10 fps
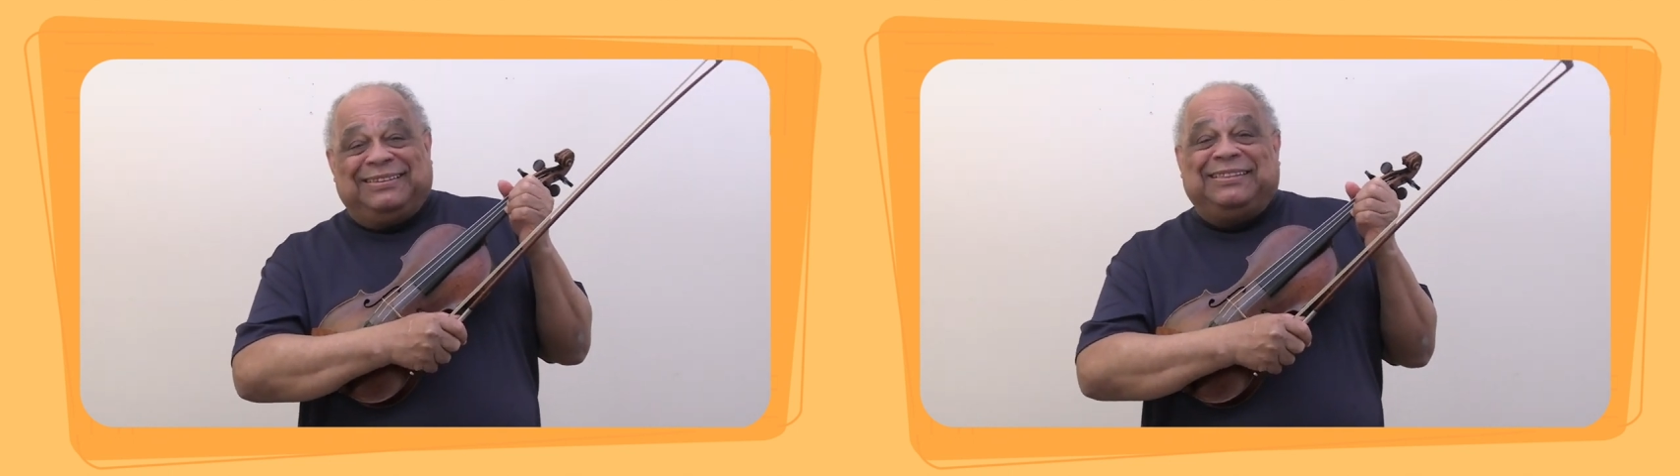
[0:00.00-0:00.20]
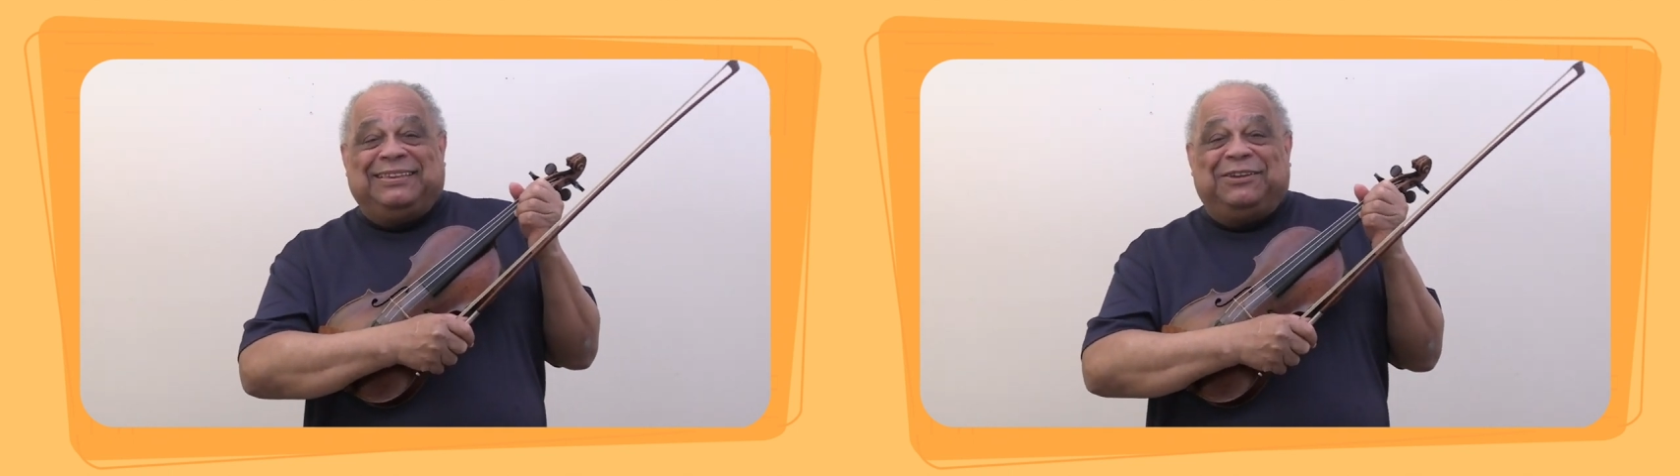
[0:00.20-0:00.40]

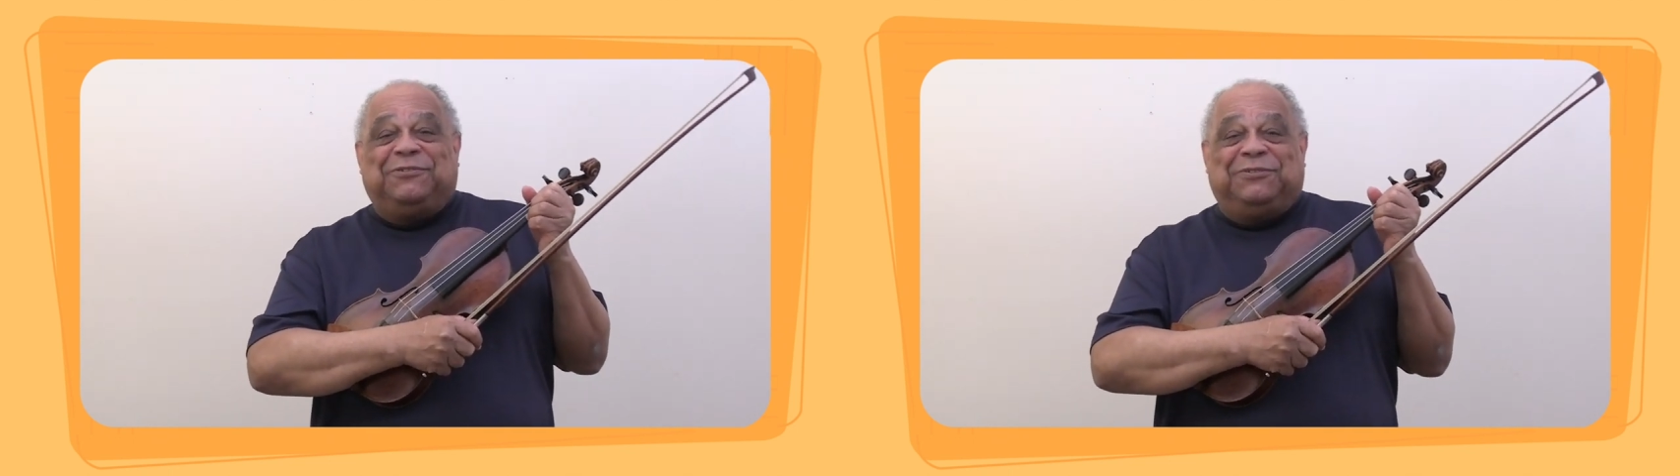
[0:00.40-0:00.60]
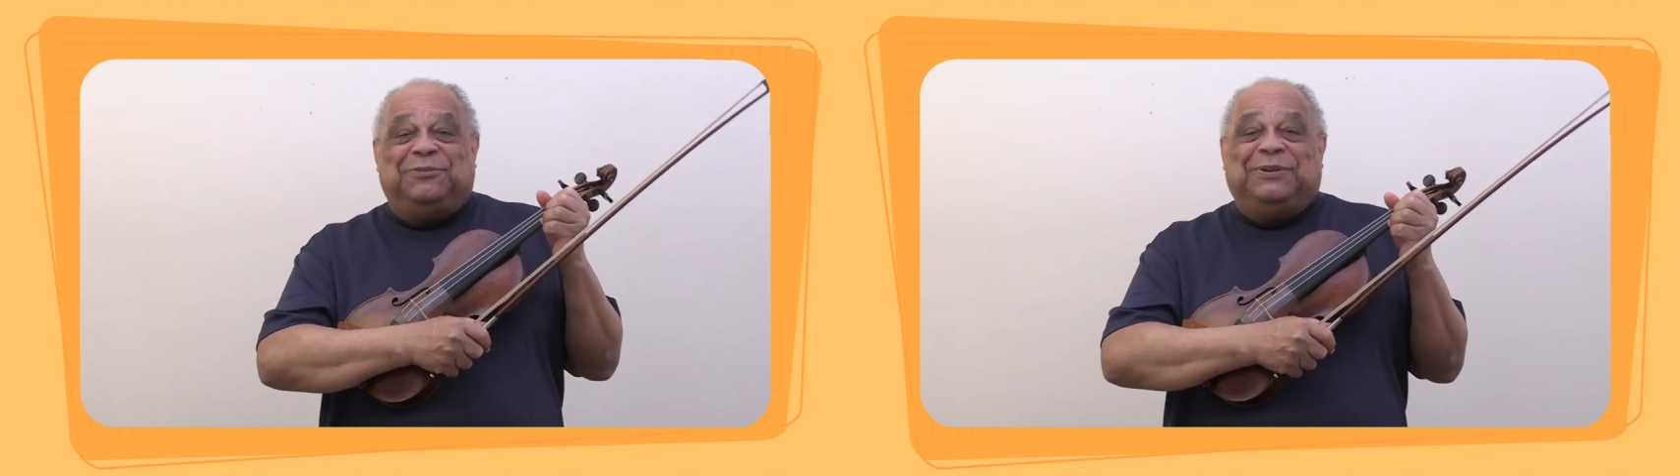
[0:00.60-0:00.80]
and the
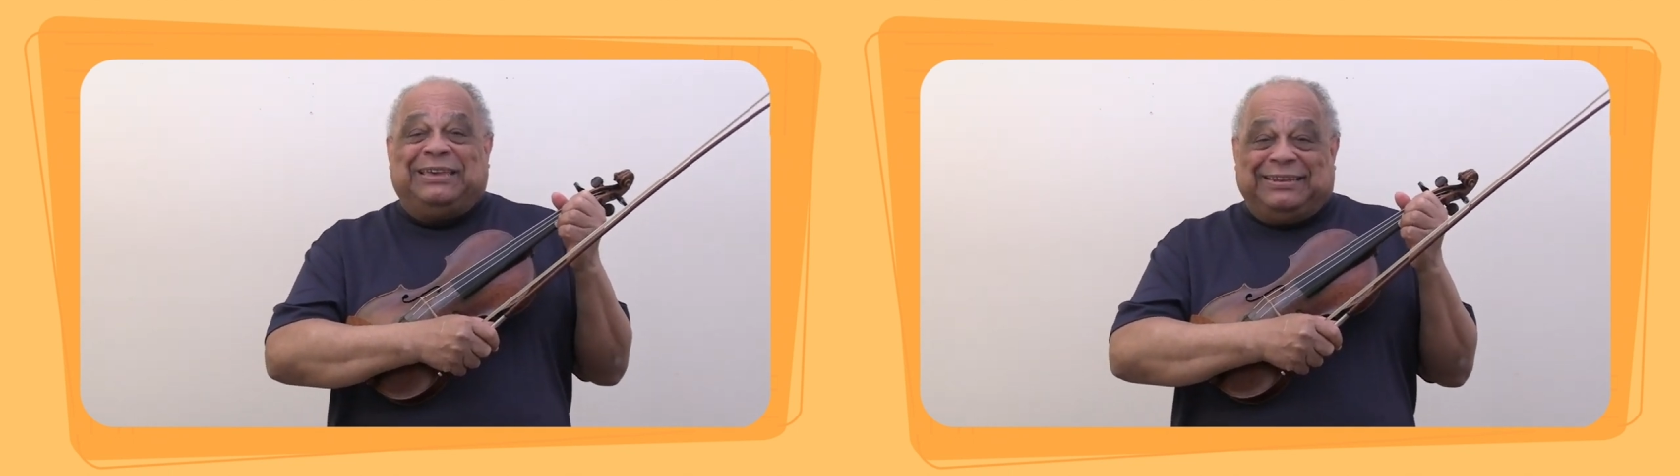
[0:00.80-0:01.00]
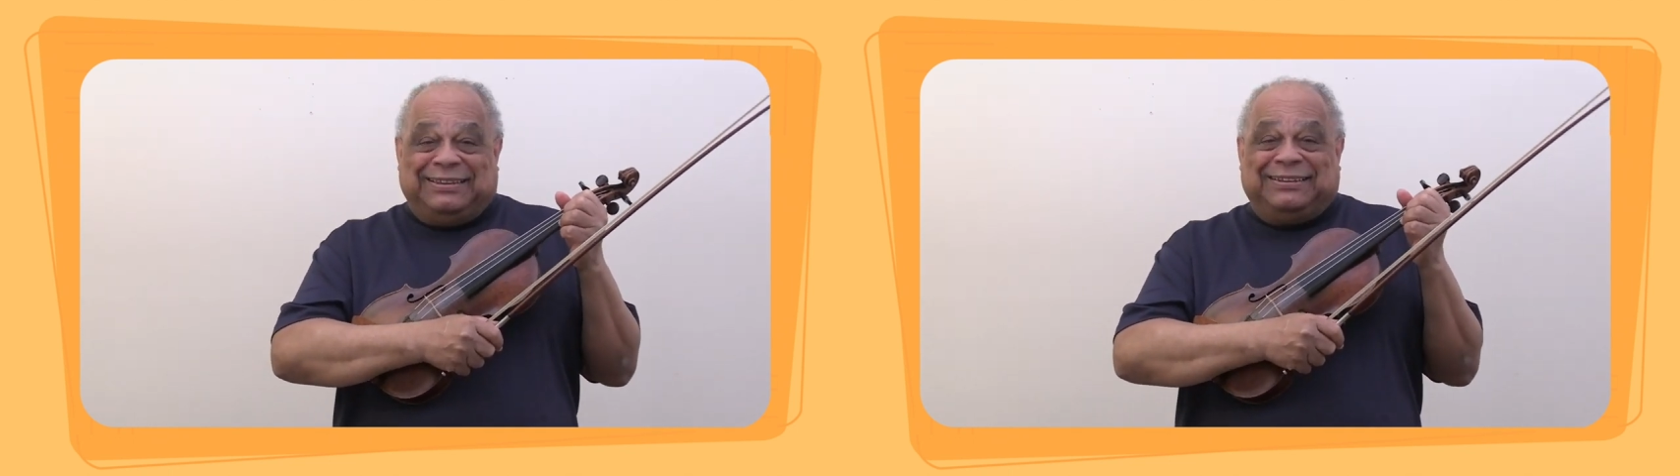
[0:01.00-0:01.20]
interview
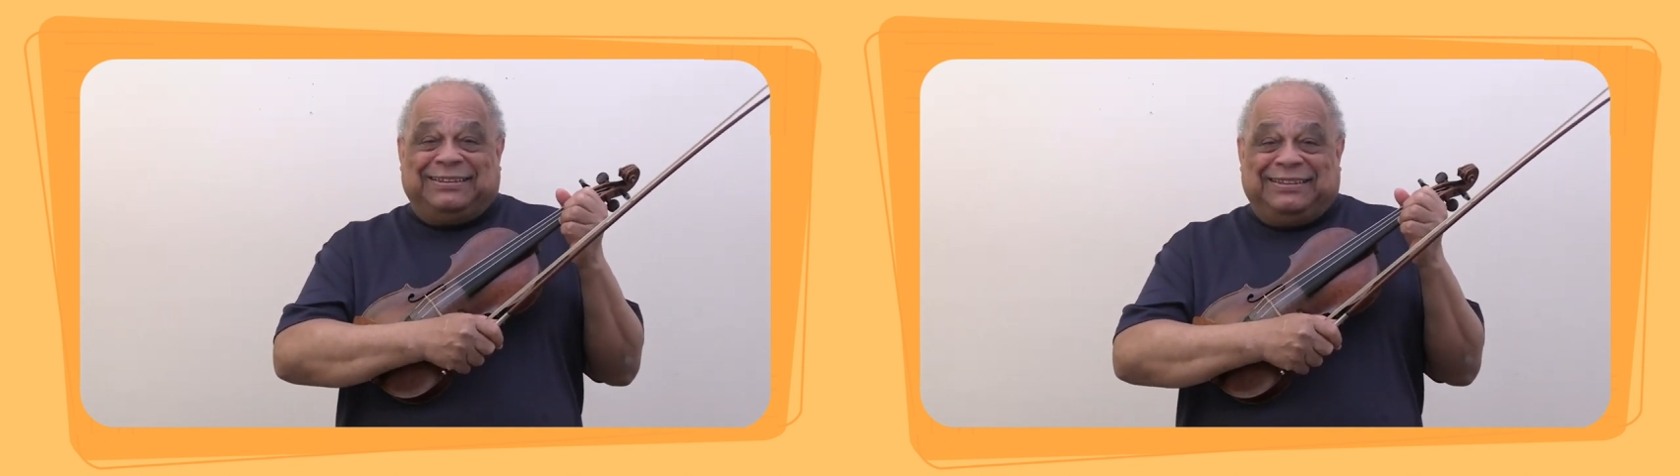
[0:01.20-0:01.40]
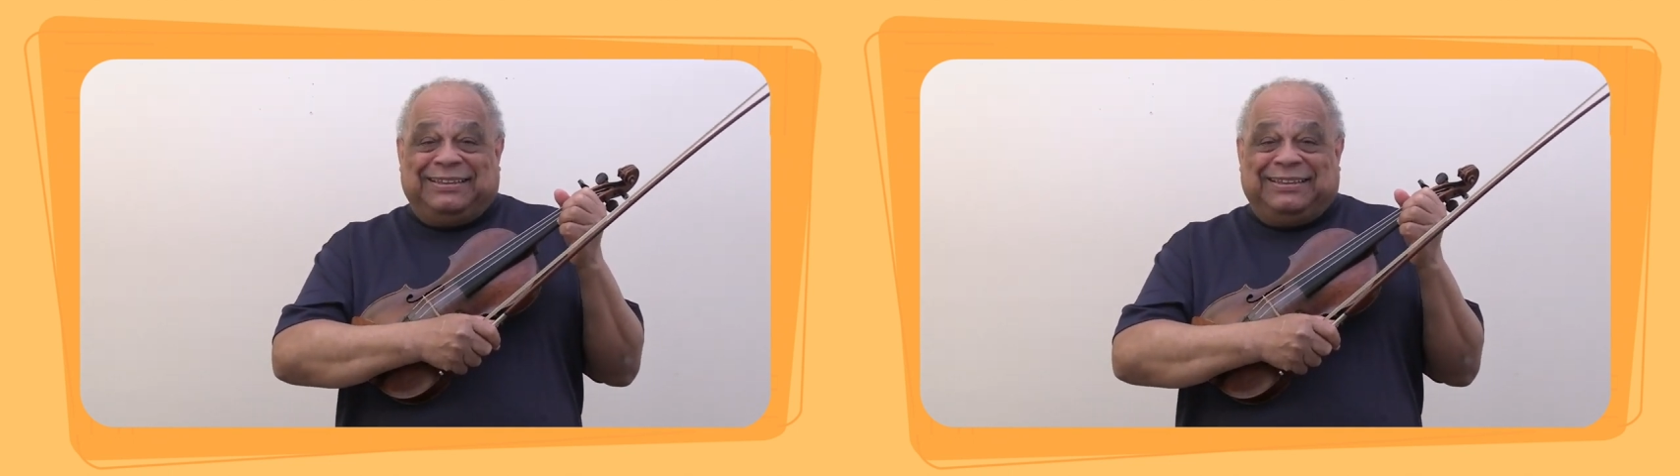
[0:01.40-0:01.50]
ended.